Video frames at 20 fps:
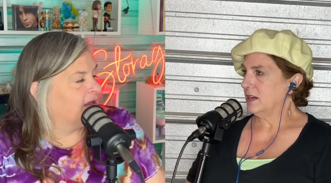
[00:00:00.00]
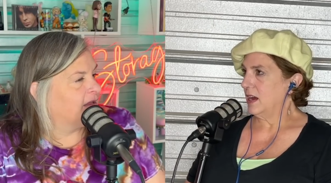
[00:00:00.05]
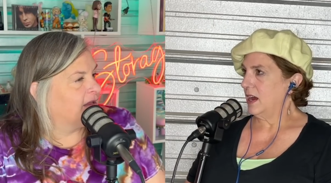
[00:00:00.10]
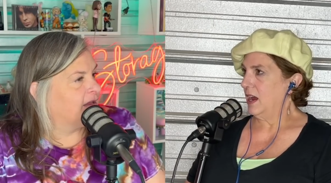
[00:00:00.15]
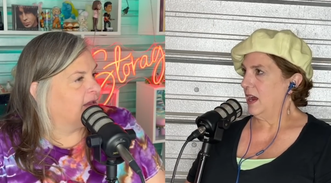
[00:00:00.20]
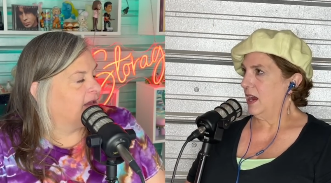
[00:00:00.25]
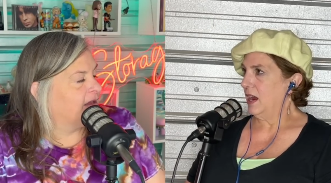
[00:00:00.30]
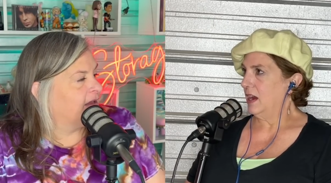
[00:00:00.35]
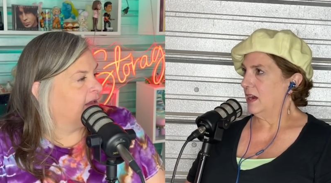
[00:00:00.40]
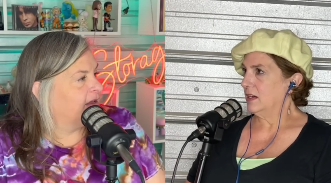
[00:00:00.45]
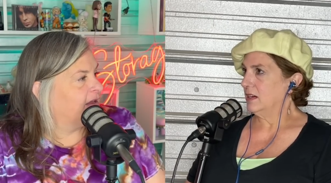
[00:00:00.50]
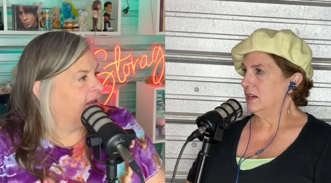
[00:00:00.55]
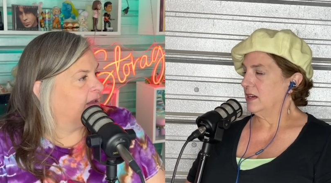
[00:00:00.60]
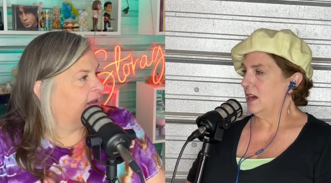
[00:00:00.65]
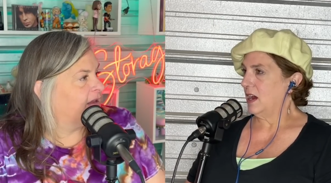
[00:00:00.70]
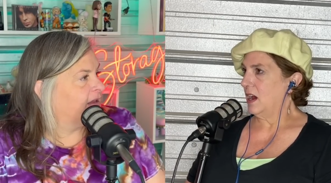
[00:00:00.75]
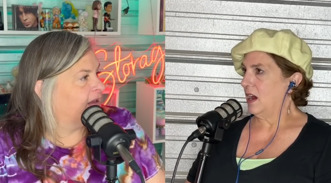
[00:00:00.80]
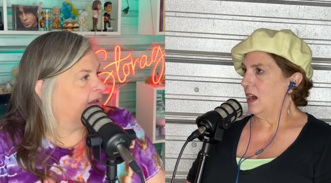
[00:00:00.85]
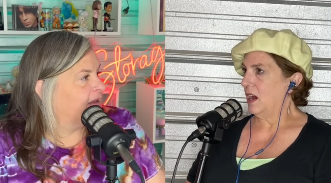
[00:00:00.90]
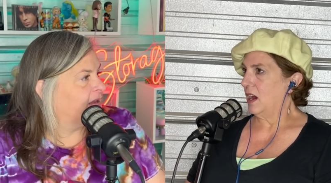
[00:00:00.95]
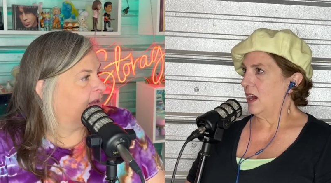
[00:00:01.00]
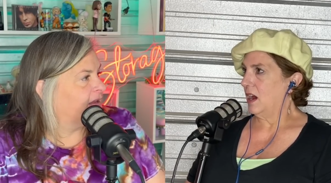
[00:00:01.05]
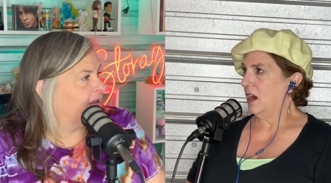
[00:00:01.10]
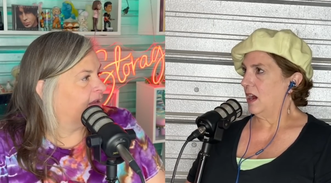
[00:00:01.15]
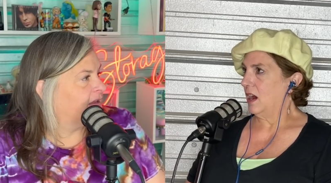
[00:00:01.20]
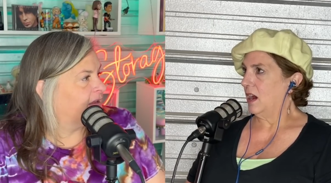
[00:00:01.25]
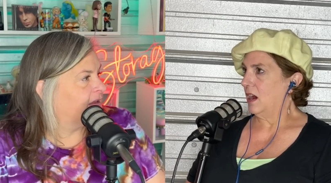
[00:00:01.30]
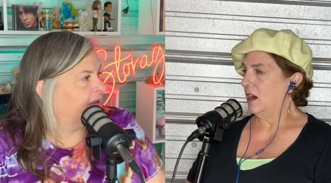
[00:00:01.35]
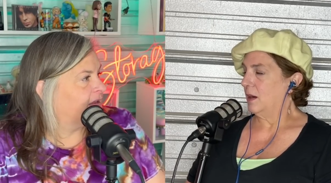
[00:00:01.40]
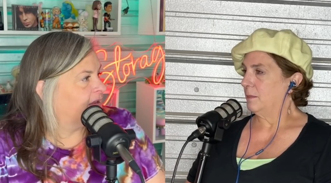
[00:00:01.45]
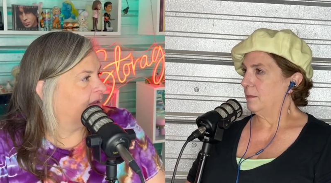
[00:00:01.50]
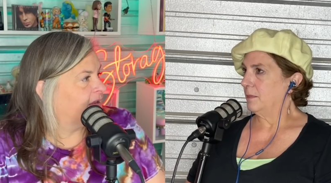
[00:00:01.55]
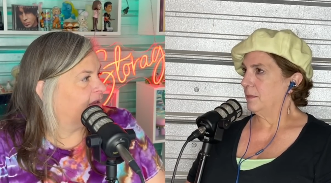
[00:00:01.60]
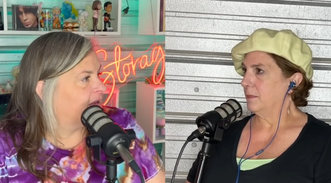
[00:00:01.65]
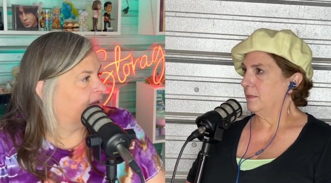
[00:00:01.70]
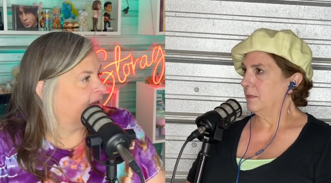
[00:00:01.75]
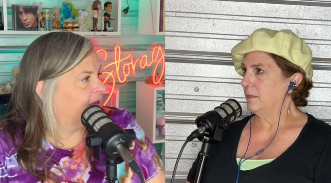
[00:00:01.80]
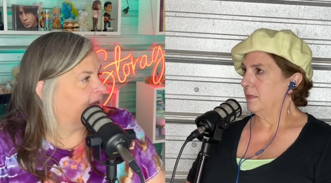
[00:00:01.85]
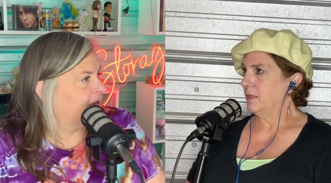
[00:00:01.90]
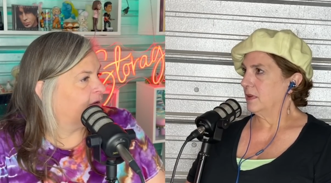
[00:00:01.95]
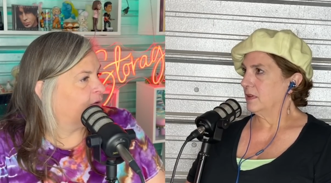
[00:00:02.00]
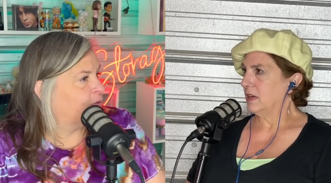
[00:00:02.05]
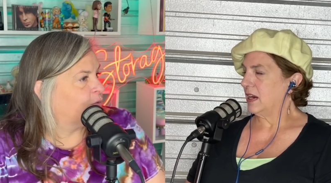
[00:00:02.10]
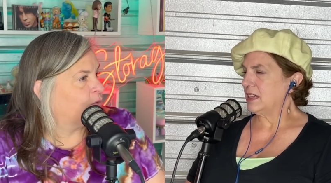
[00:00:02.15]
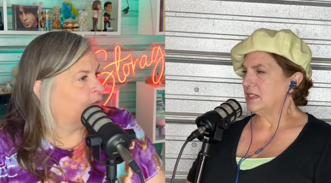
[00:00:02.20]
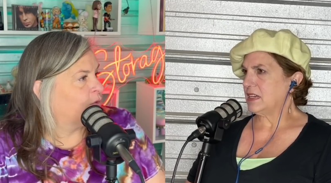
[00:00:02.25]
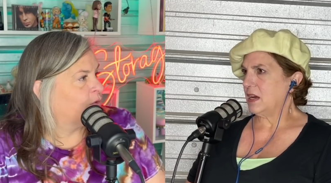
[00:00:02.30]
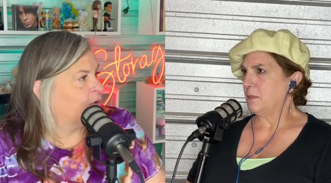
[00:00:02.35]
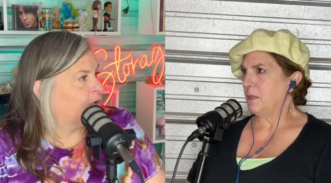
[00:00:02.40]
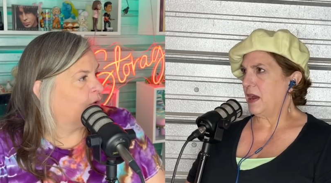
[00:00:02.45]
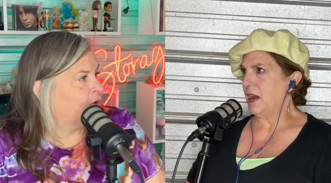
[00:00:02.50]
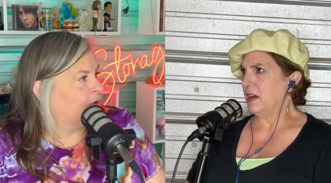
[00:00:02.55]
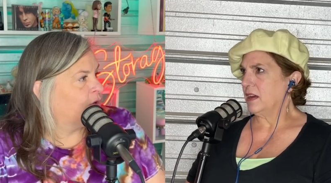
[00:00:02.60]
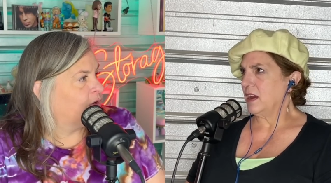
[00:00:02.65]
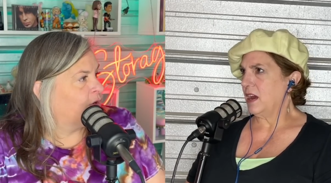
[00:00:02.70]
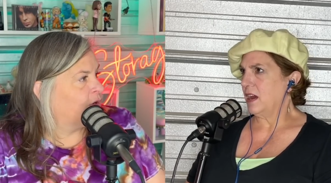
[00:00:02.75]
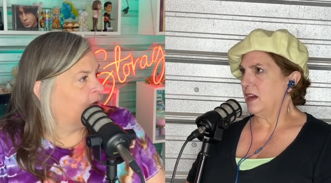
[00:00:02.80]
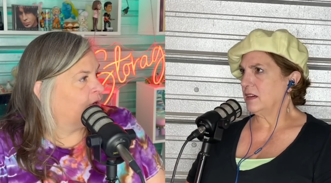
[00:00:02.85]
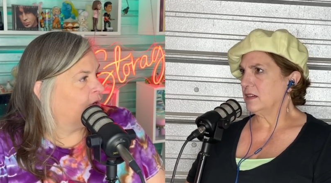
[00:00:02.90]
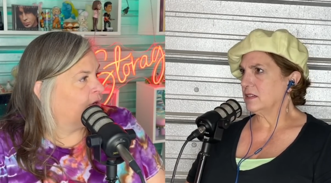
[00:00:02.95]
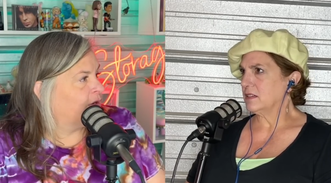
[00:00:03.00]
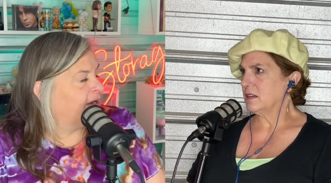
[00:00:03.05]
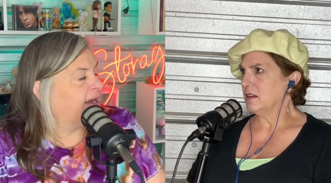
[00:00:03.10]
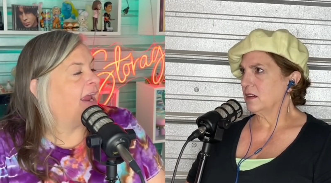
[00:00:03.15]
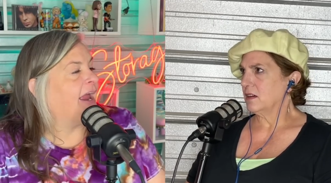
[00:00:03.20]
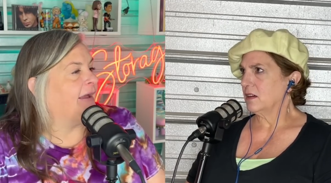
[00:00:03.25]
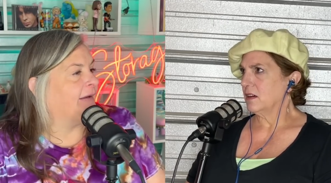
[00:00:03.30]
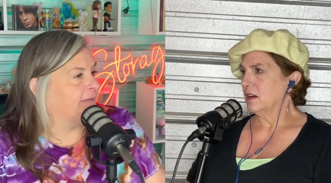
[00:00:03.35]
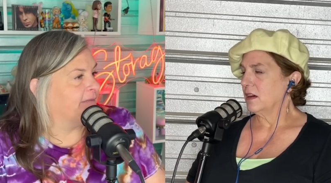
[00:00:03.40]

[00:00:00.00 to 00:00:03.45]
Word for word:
Speaker 1: And um, did I say pancakes? yeah.